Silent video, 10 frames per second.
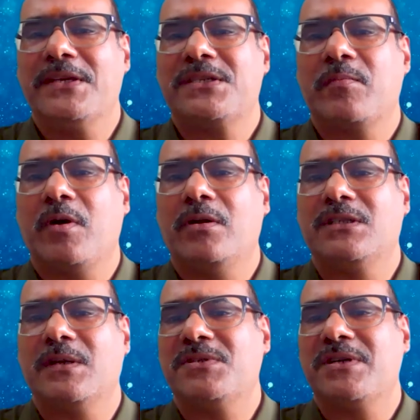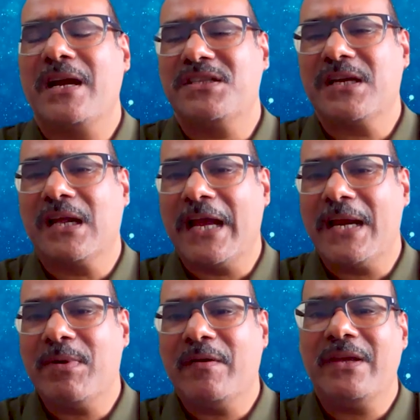based upon some strategic
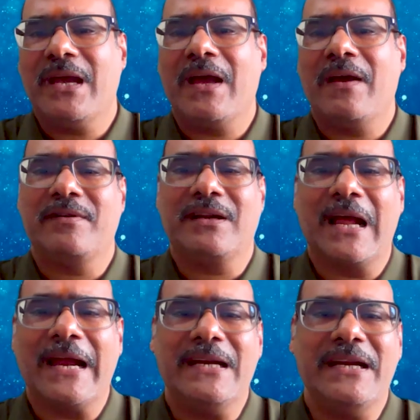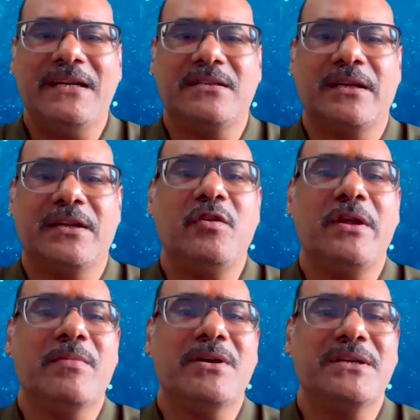alignment we have, client needs,
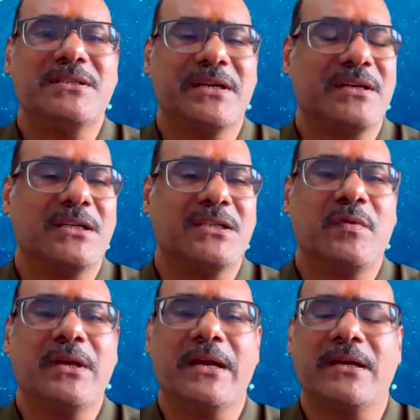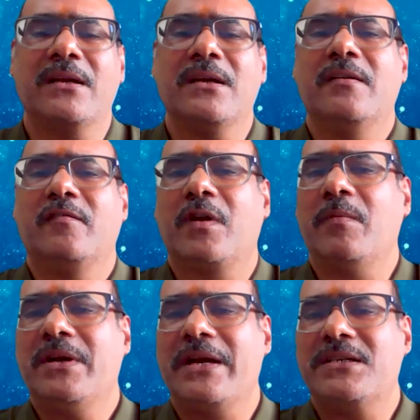and emerging signals we get
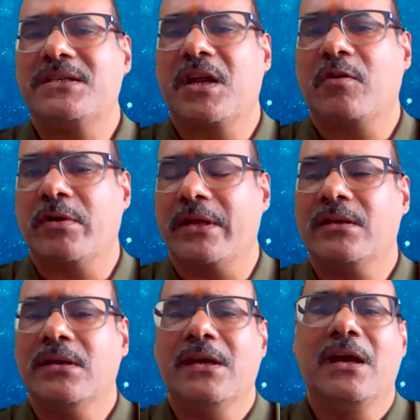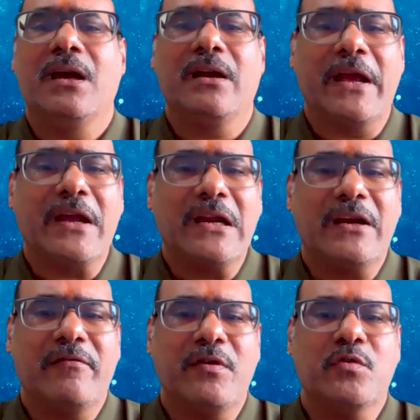from trend scouting.
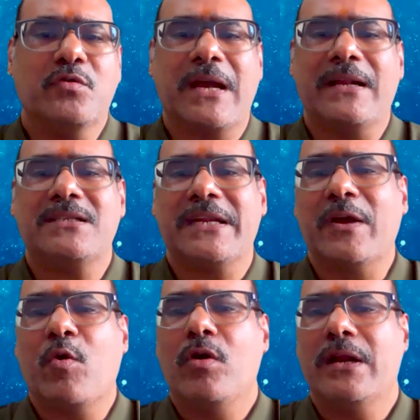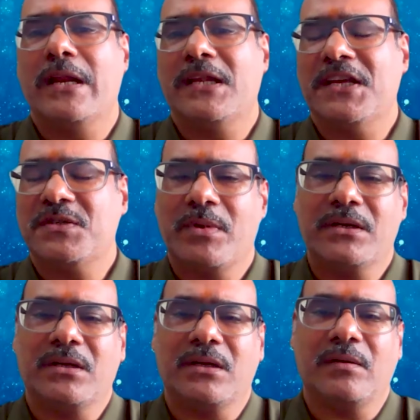Regular reviews and stakeholder
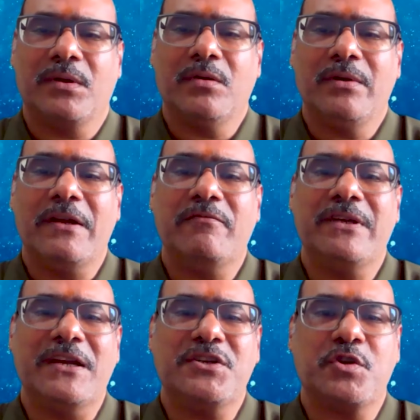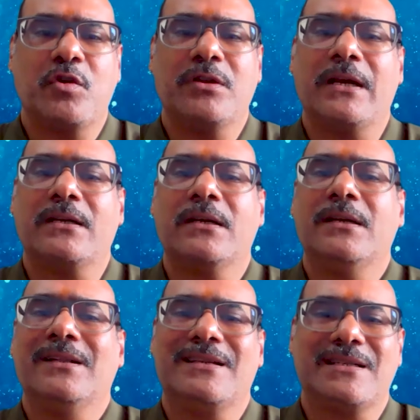engagement, we ensure that
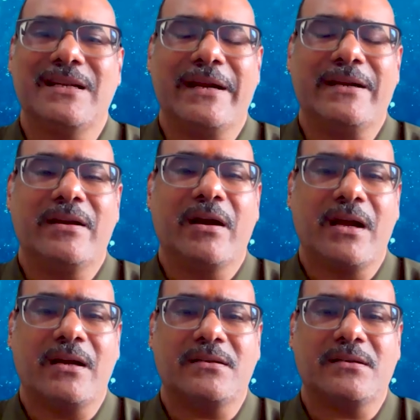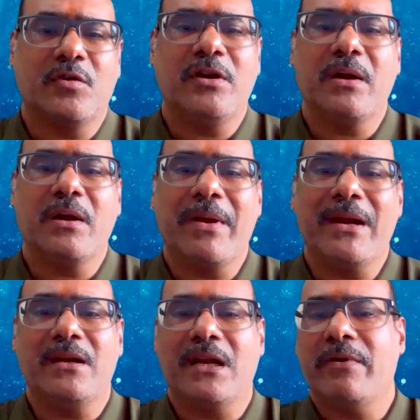the selected radars,
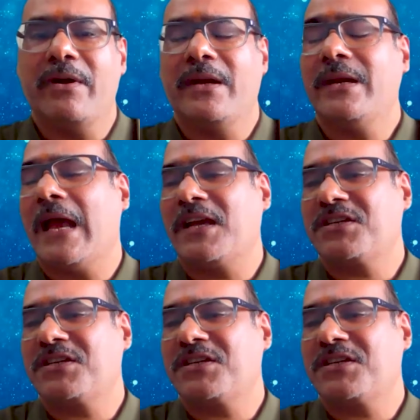remain relevant and